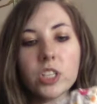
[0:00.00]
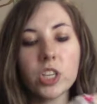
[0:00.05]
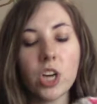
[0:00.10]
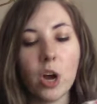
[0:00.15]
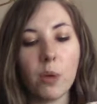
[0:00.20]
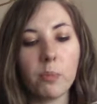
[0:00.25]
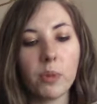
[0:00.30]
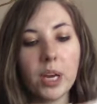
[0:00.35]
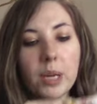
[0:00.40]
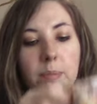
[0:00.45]

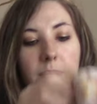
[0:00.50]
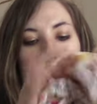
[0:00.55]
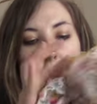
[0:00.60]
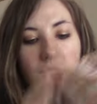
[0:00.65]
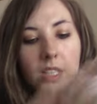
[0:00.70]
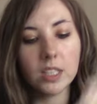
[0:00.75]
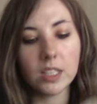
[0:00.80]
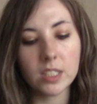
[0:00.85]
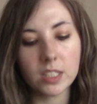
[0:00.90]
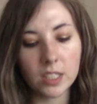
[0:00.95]
chambray
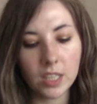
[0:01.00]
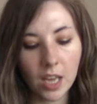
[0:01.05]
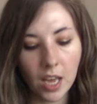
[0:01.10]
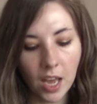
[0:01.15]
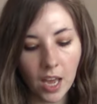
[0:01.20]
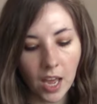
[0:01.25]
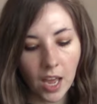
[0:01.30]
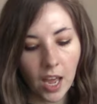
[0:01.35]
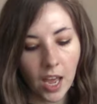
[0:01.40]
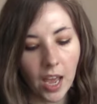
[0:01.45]
pieces.
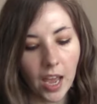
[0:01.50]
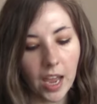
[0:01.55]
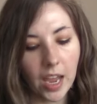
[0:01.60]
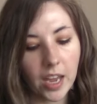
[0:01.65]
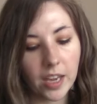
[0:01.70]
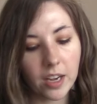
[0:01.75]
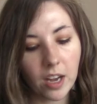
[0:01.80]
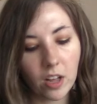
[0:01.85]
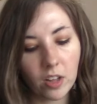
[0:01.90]
And